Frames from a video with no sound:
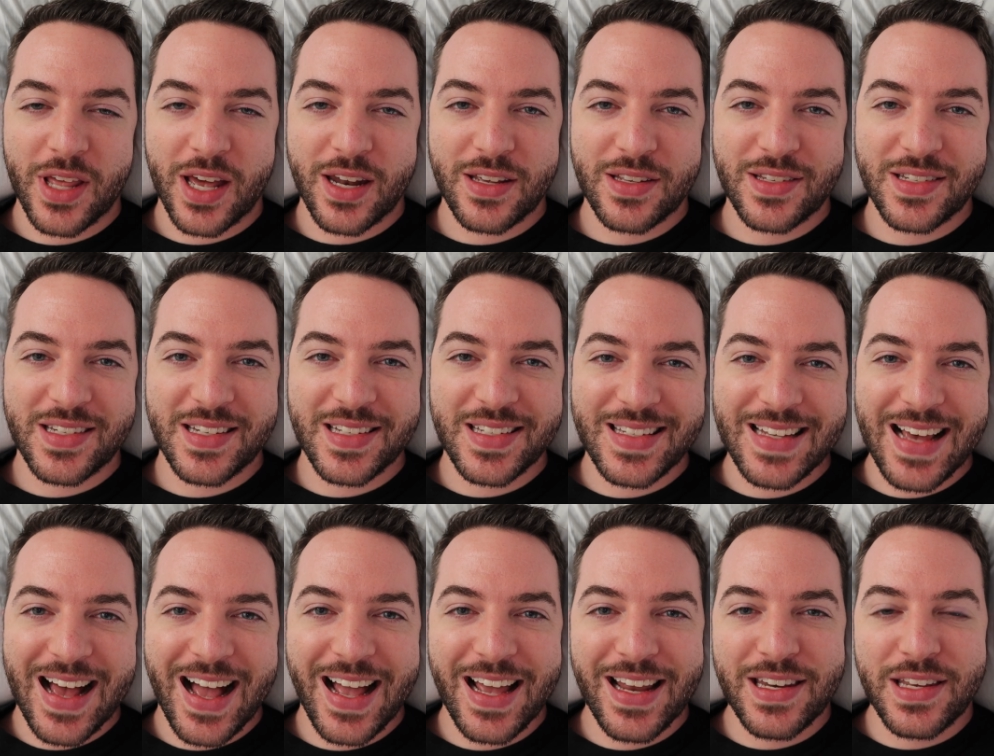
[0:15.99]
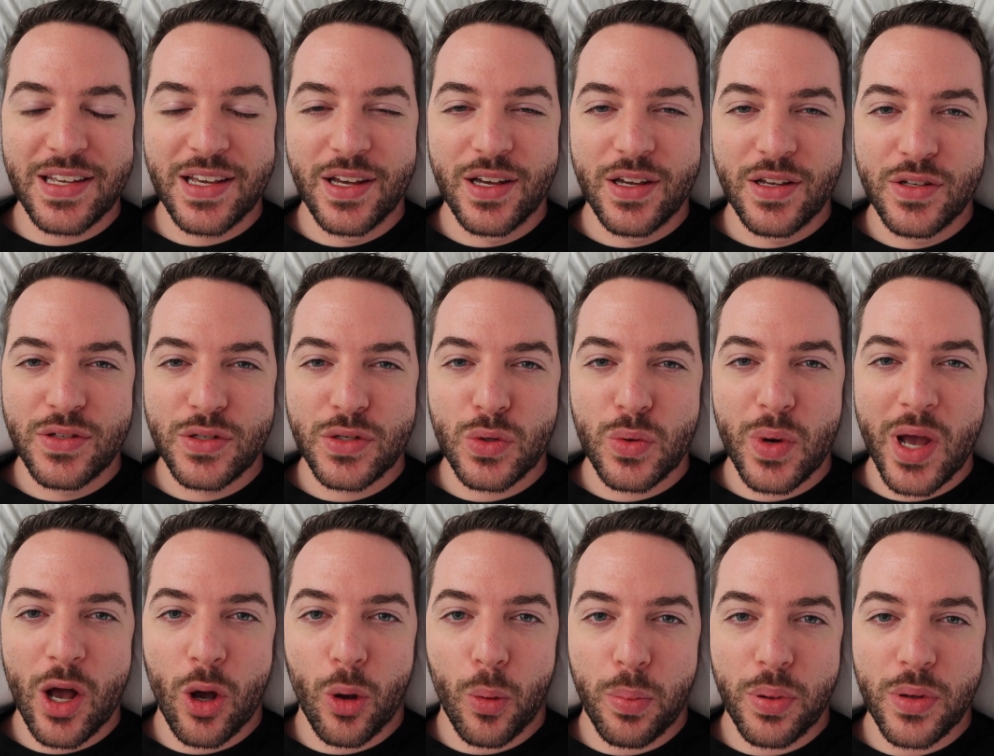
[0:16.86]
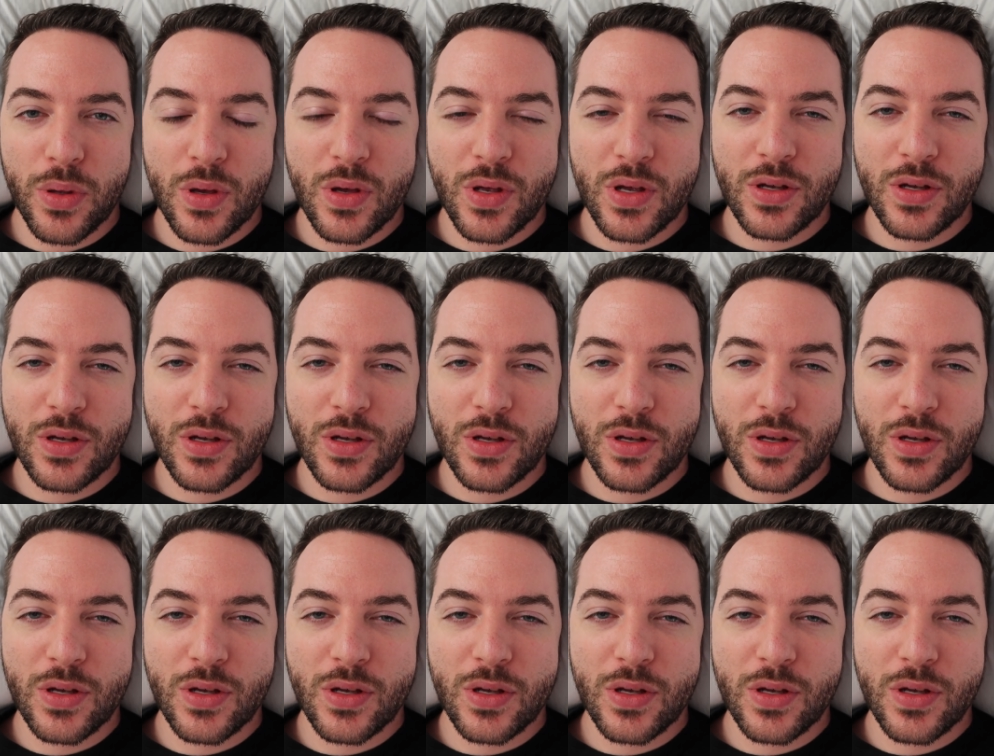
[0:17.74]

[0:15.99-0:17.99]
that is designed to help